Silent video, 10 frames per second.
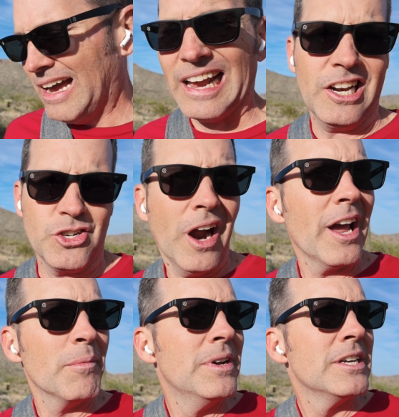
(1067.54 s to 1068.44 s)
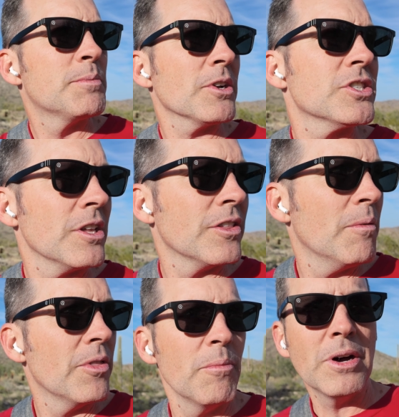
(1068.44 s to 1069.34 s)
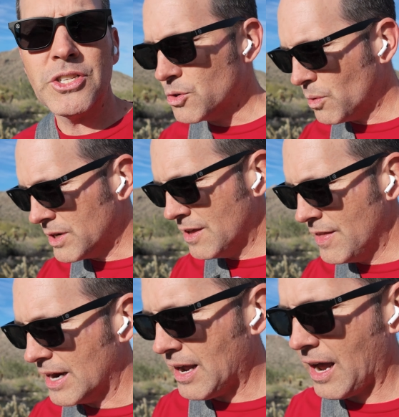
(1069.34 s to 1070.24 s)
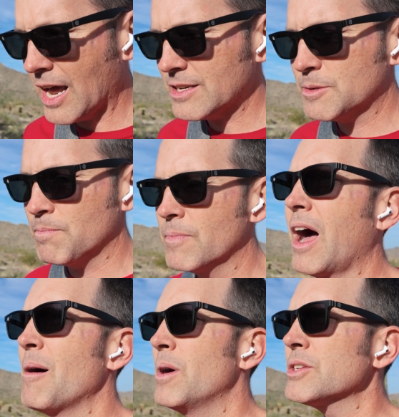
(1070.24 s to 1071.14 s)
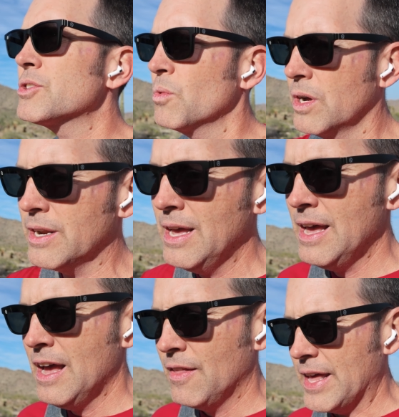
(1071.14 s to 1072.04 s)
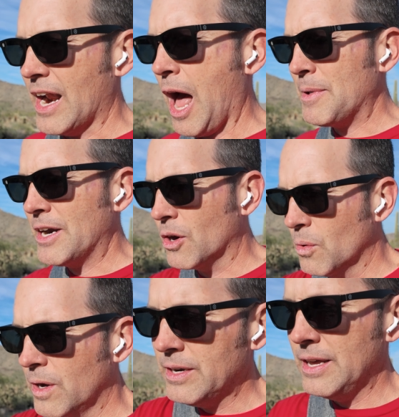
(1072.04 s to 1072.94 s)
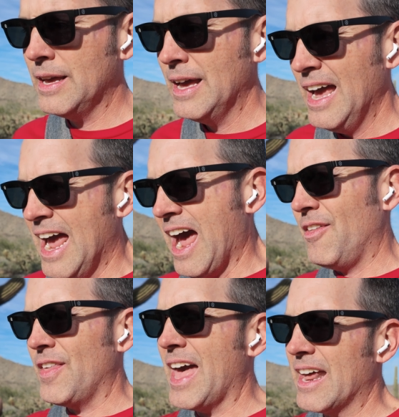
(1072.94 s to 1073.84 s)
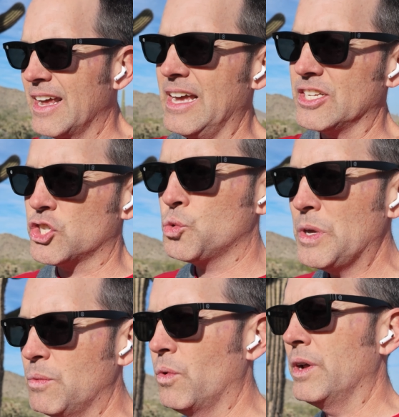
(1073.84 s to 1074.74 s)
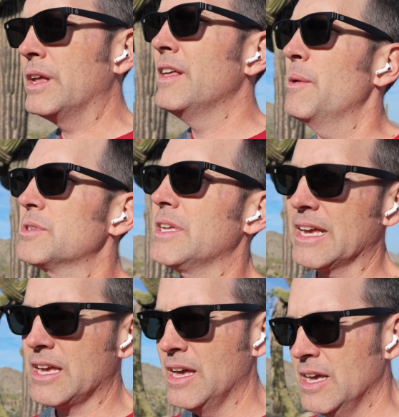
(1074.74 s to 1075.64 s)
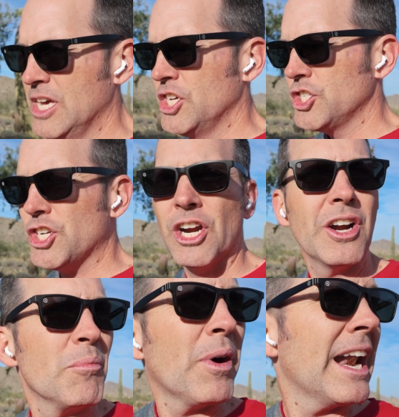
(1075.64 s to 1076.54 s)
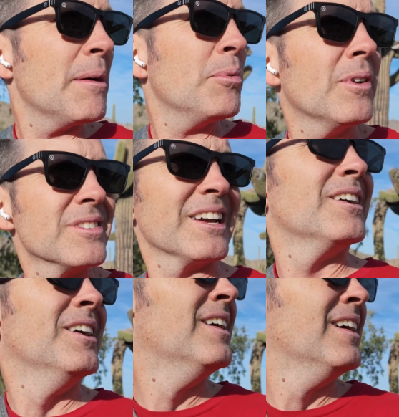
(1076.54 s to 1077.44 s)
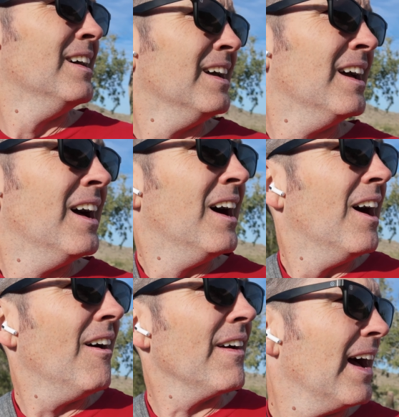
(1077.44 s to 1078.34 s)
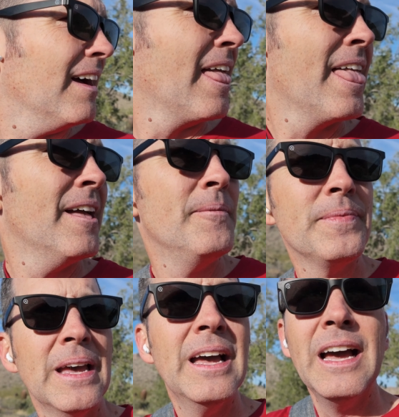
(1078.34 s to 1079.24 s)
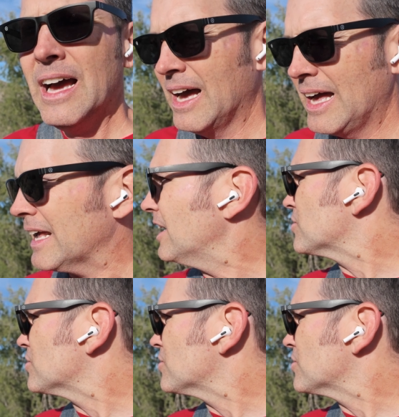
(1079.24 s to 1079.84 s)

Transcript: I gotta try them, especially the mustard one. They had a hot mustard one, they had a habanero one, and then they had a sweet one that was like cherry and pineapple. I was like, oh yeah, I gotta